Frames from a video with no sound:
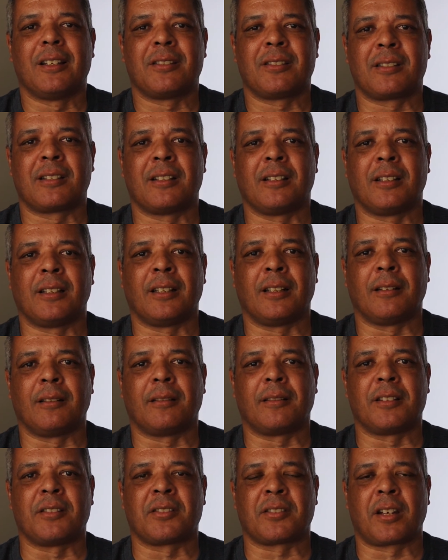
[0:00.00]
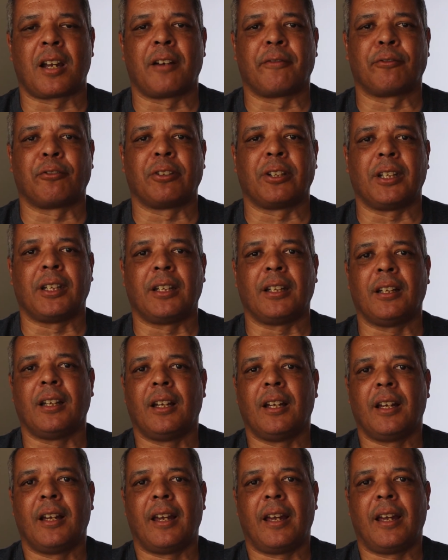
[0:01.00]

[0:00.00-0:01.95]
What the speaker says: still in discovery